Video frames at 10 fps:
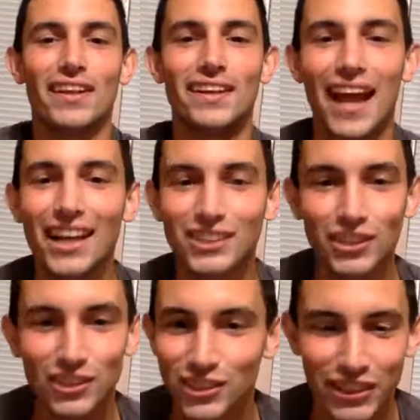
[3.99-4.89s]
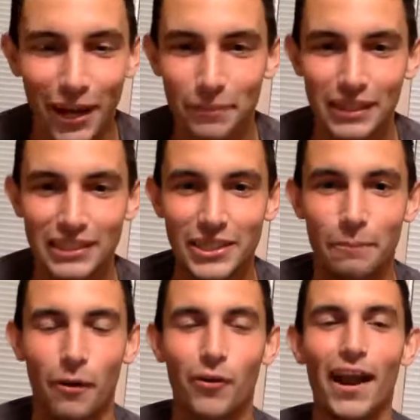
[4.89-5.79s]
the Nationals
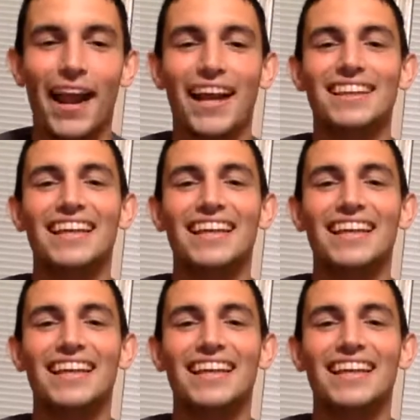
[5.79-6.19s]
Championship Parade.